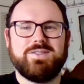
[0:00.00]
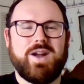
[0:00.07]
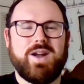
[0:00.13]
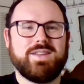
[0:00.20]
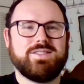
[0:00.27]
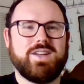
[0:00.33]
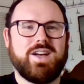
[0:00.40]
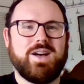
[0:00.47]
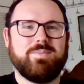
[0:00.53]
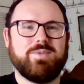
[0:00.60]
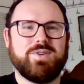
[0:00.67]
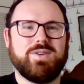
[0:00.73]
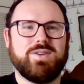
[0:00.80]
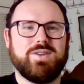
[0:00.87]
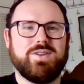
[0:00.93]

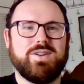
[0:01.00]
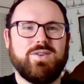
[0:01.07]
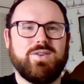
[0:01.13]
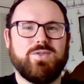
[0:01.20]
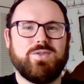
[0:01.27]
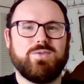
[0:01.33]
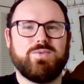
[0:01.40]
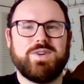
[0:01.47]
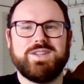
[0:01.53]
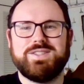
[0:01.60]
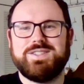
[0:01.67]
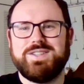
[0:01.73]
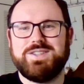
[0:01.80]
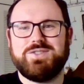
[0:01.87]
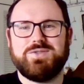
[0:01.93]
Grasshopper or
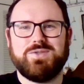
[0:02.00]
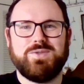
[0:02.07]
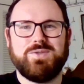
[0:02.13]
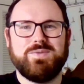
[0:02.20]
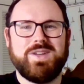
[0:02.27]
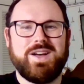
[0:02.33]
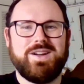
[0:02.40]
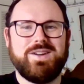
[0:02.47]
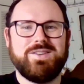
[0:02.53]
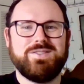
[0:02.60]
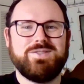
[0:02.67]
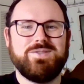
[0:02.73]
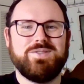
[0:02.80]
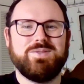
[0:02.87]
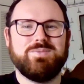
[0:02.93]
RingCentral are
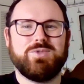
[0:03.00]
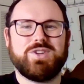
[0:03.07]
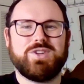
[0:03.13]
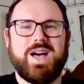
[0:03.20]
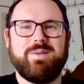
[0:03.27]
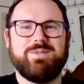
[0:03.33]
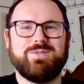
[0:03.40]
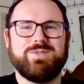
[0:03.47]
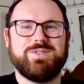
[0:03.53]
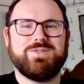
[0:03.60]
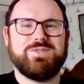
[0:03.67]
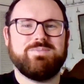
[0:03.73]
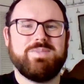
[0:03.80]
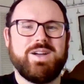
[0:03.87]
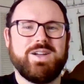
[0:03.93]
two of the more common
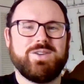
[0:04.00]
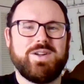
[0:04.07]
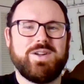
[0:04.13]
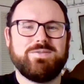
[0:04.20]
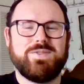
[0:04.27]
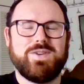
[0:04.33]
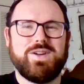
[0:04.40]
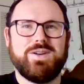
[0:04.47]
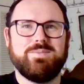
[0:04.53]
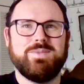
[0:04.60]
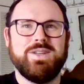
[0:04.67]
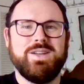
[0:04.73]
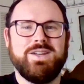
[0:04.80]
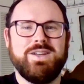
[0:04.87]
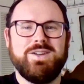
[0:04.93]
ones we migrate
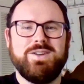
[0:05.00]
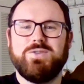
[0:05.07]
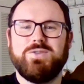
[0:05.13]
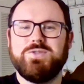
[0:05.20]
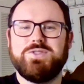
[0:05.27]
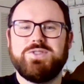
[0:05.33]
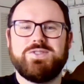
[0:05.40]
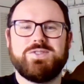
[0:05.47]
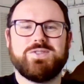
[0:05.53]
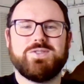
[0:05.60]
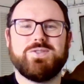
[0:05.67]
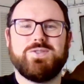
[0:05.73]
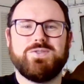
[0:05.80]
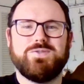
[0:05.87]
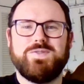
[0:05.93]
from, or just
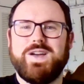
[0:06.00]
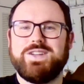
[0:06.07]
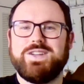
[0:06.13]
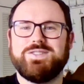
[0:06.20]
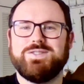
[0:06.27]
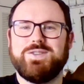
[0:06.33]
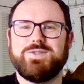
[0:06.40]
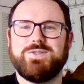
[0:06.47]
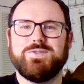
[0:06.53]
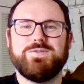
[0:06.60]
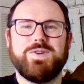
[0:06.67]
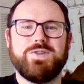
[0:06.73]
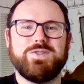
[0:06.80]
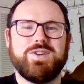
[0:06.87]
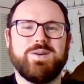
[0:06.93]
your old-fashioned local
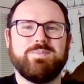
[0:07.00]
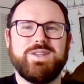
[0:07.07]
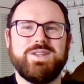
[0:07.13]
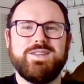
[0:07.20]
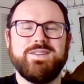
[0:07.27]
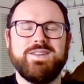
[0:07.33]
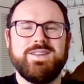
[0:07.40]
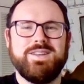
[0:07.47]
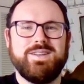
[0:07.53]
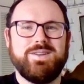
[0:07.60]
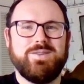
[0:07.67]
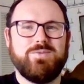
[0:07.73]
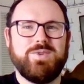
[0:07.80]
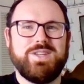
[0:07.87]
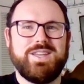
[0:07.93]
phone company.
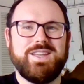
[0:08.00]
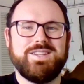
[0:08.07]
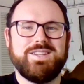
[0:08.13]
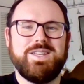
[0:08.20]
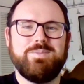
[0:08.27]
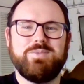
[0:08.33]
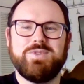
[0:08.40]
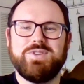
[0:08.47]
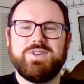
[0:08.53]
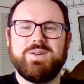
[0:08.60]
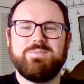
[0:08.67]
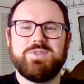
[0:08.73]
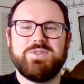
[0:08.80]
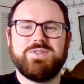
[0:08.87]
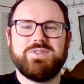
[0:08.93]
We can keep your
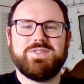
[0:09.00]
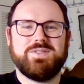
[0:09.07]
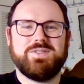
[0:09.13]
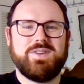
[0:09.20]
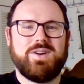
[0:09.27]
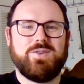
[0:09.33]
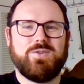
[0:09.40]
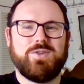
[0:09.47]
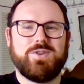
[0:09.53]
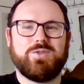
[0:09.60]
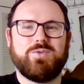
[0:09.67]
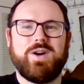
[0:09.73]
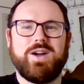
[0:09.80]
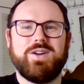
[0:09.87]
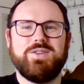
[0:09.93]
numbers or
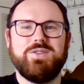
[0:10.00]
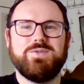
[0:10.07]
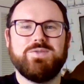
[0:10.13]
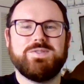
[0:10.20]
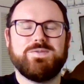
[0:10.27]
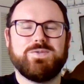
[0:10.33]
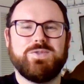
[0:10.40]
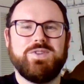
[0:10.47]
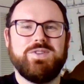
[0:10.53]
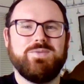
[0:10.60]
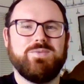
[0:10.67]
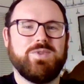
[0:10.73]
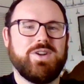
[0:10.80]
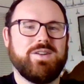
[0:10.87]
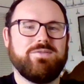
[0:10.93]
acquire new ones for
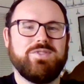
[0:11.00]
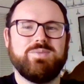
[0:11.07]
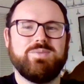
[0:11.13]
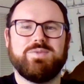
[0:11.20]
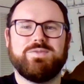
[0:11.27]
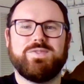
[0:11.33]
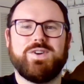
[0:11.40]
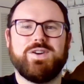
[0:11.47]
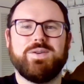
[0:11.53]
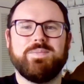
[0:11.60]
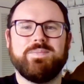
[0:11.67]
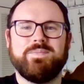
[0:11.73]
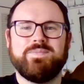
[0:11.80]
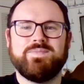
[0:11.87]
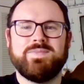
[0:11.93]
you, whatever you prefer.